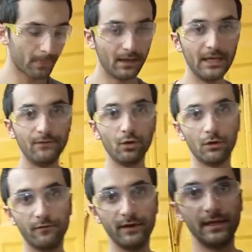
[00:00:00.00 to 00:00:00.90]
If you
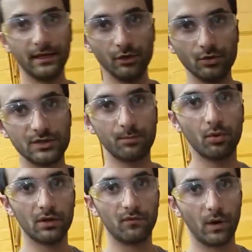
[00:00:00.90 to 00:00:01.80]
were feeding a new
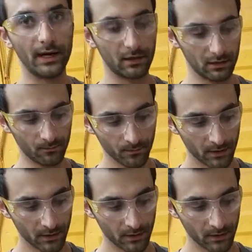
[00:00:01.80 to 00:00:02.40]
spool of wire,